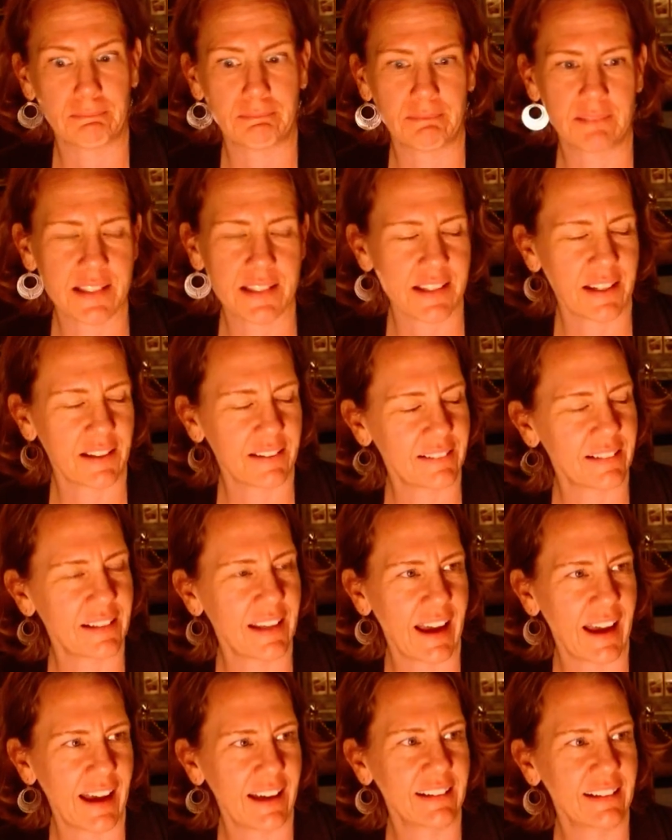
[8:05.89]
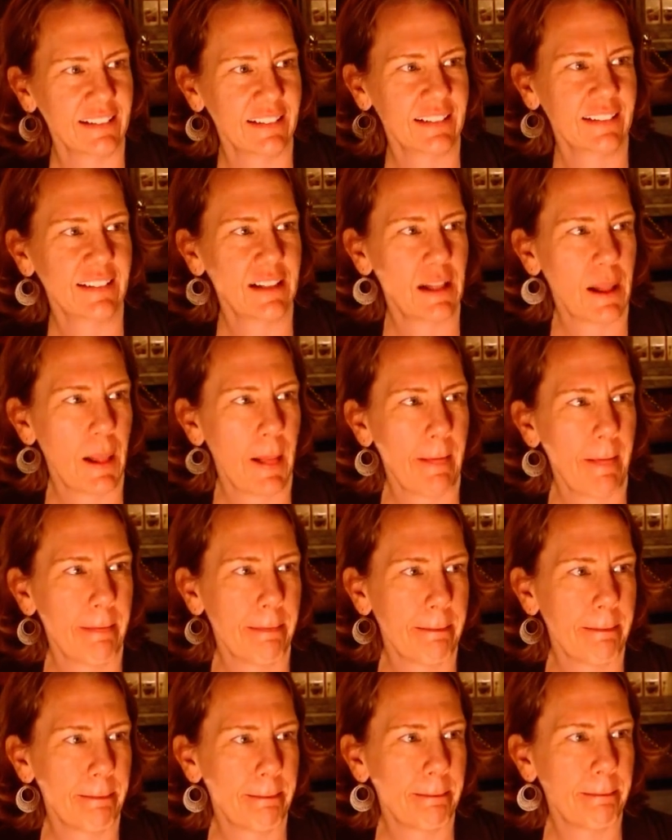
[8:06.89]
Interesting. So, yeah. And so here we
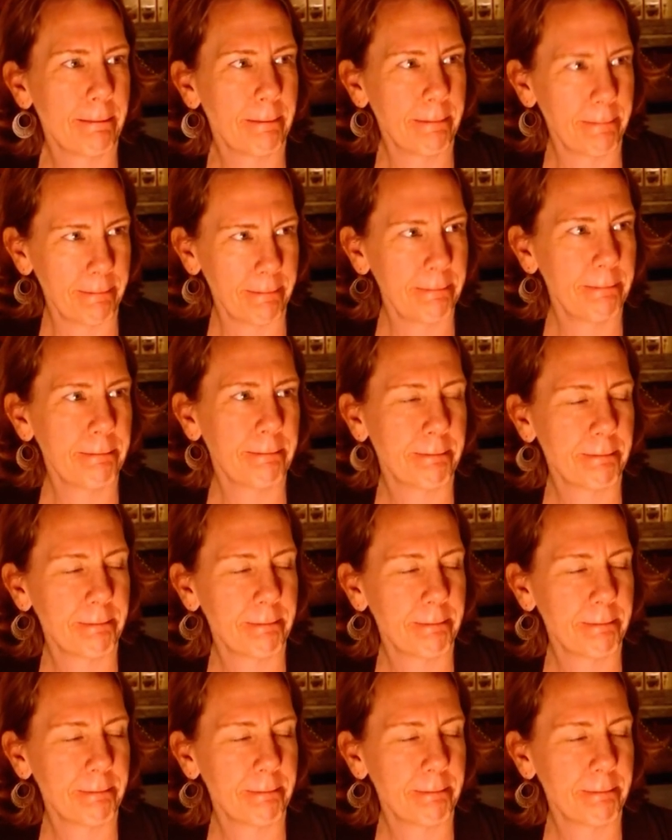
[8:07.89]
are. We're sitting mm-hmm.